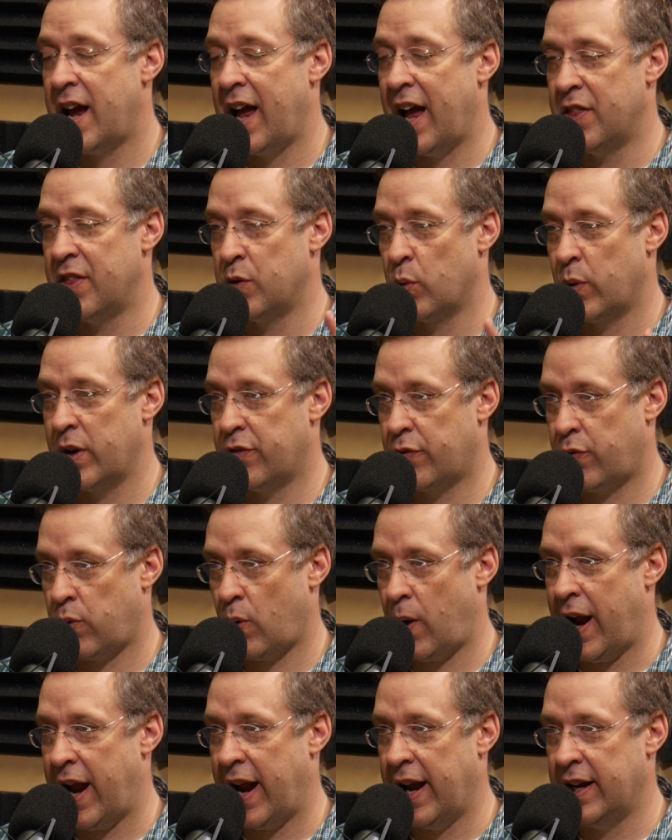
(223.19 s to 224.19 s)
and the
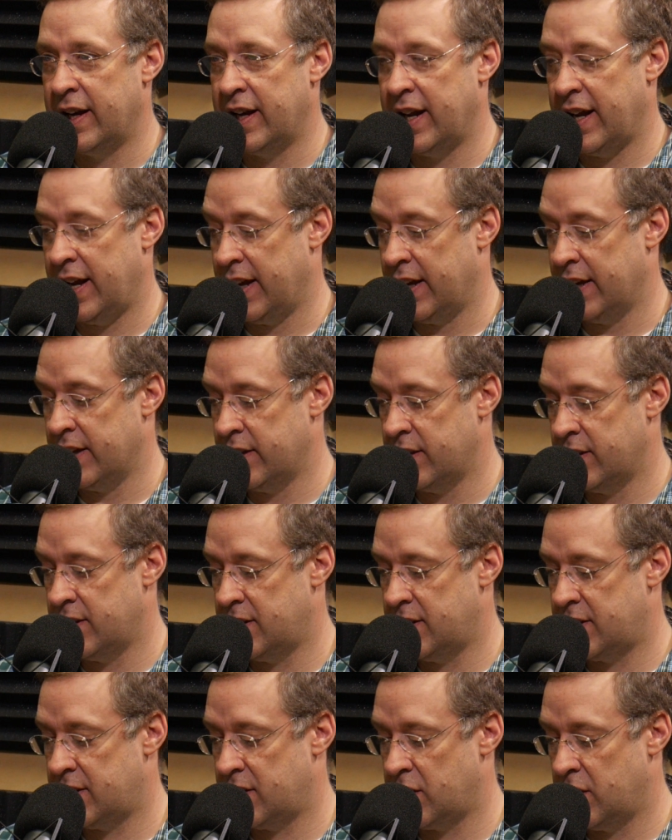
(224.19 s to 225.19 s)
refrain
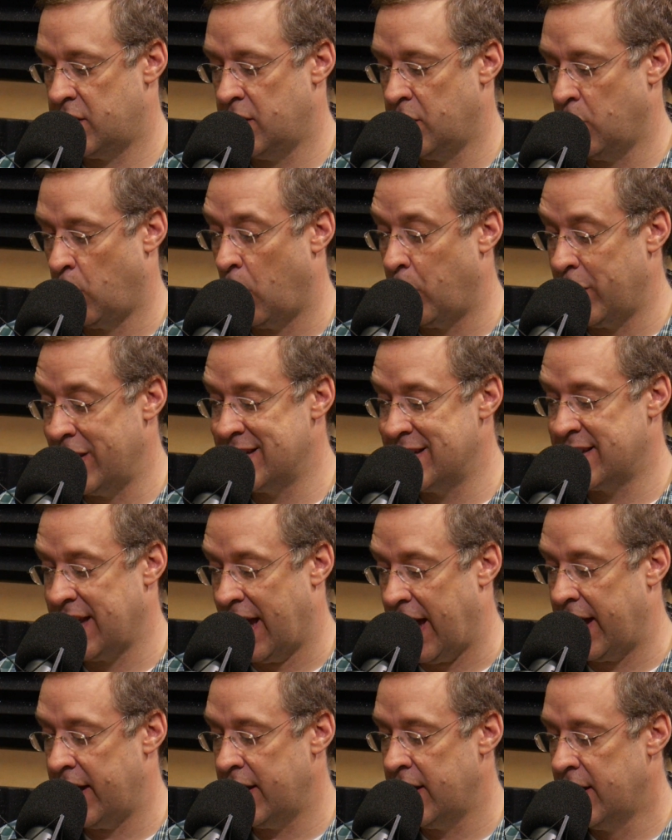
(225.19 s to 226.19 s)
is what we
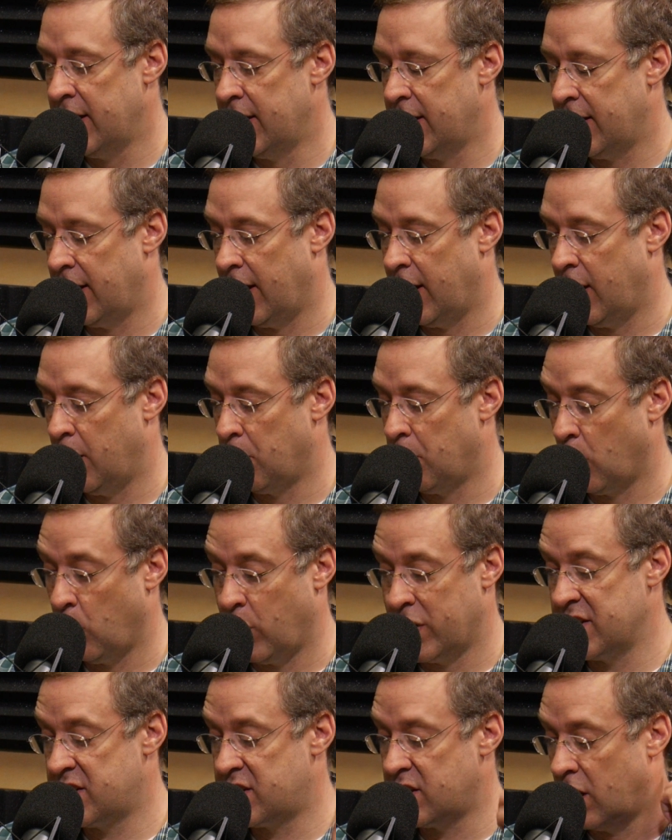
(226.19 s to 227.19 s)
say, um, or
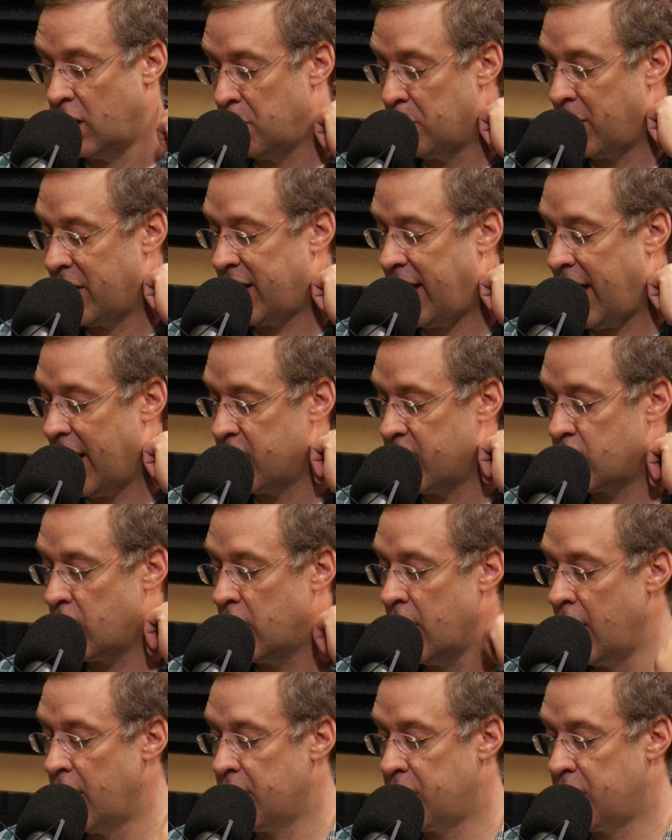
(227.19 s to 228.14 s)
what is sung by the cantor.